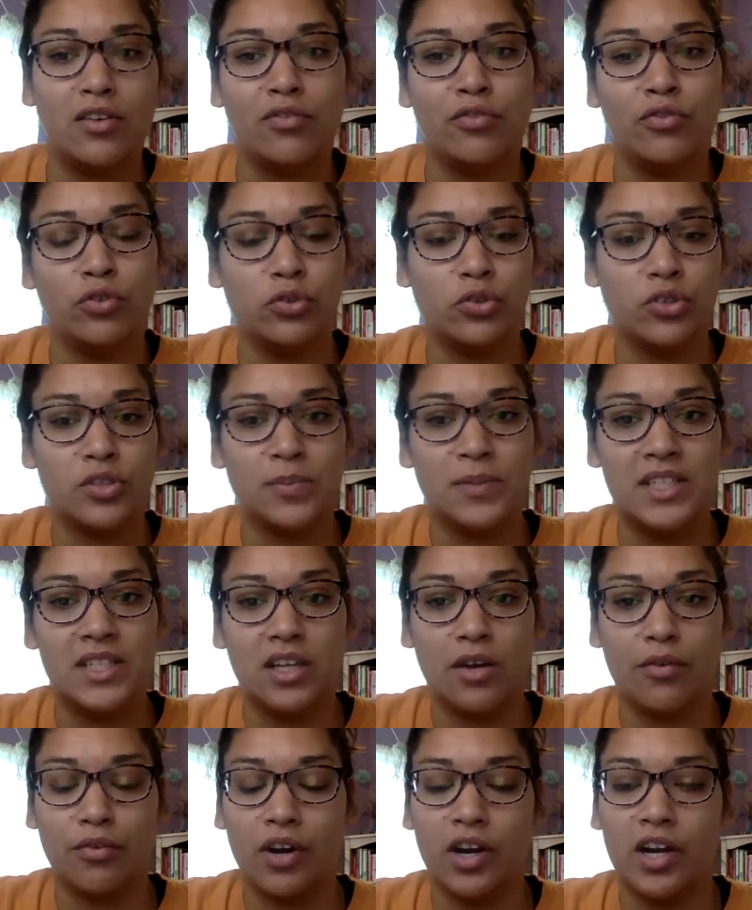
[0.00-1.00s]
rules be
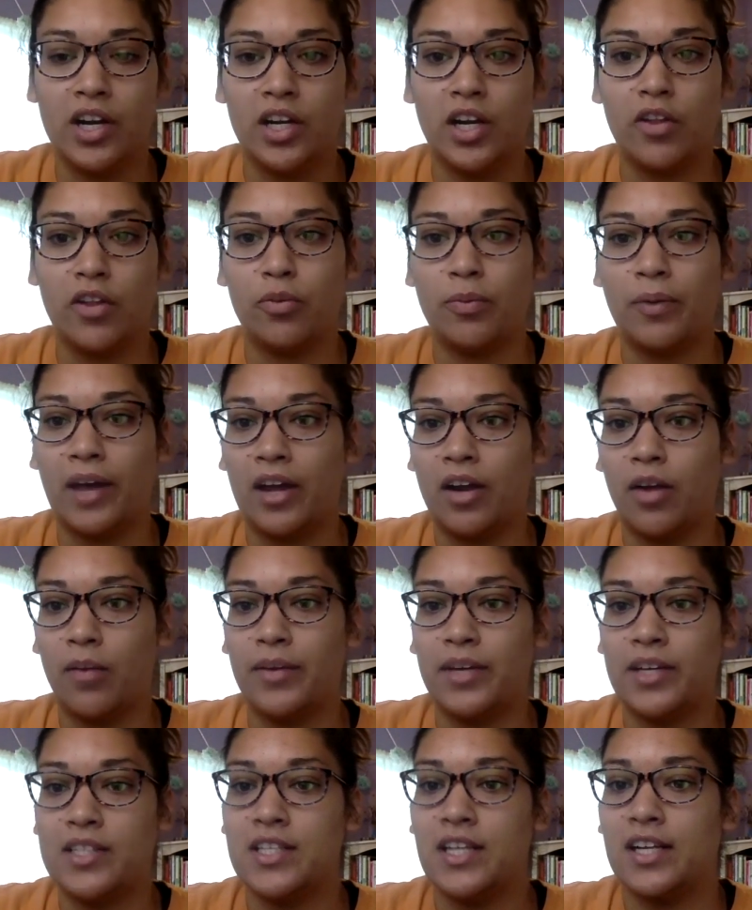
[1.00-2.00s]
different in another panel,
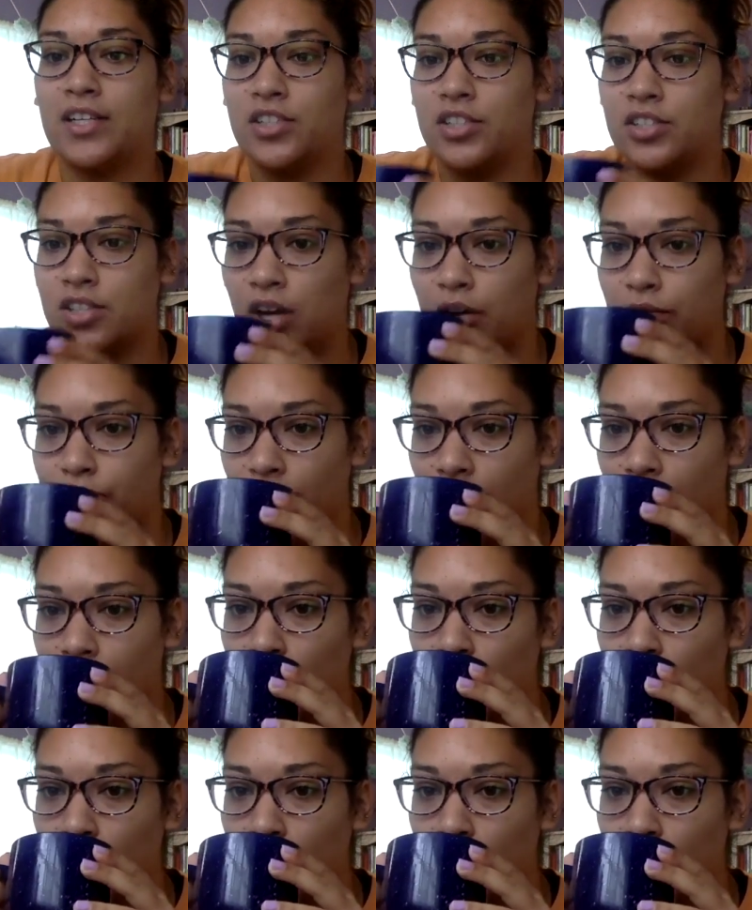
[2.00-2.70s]
because that's just not fun.